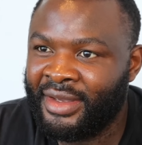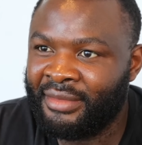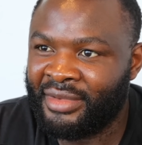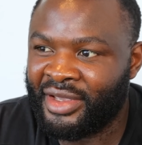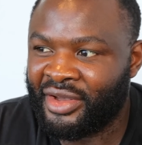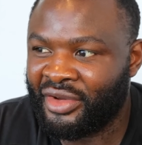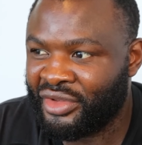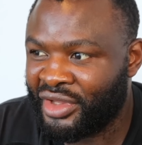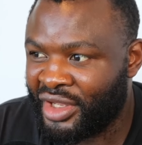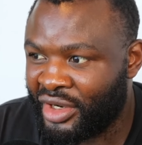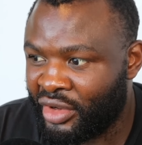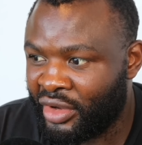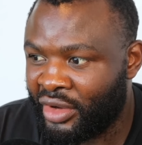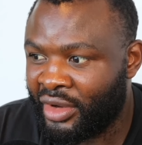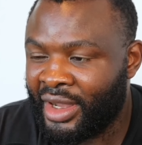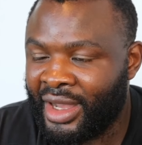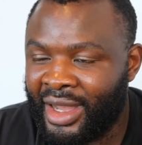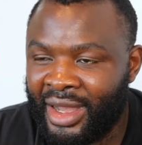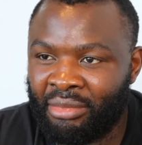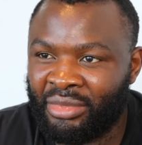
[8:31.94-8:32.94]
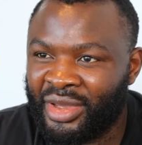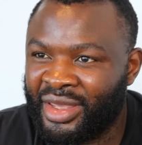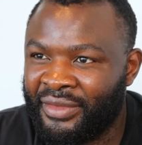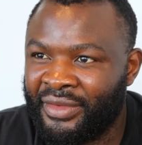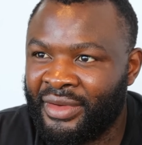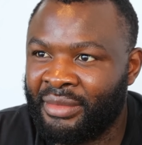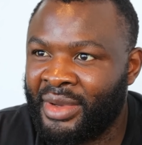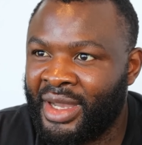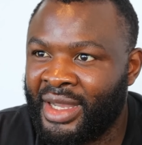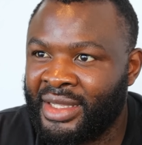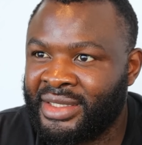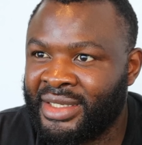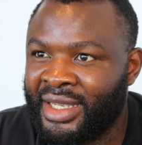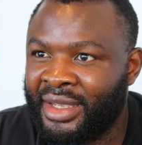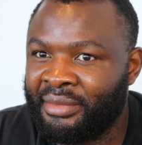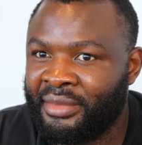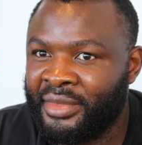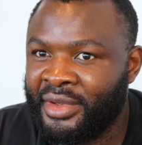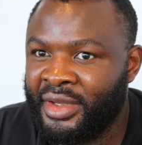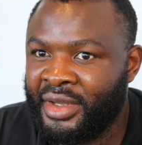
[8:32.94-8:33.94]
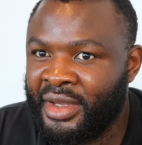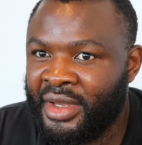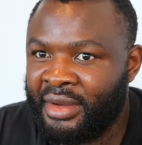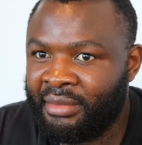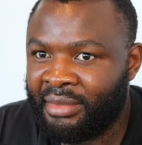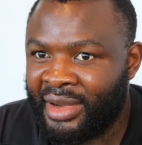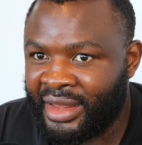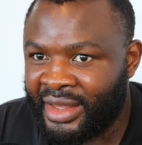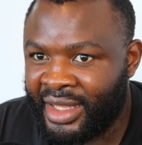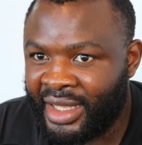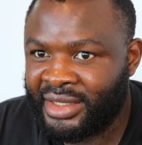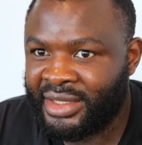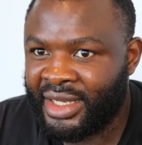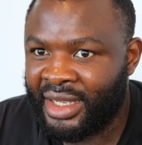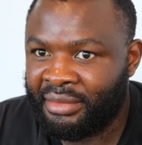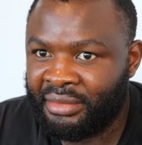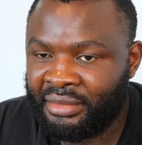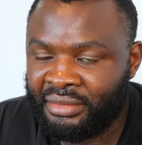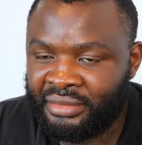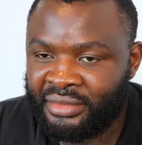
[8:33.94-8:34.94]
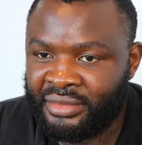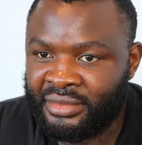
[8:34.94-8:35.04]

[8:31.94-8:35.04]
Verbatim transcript: because they know I'm giving him a hard time. But that time,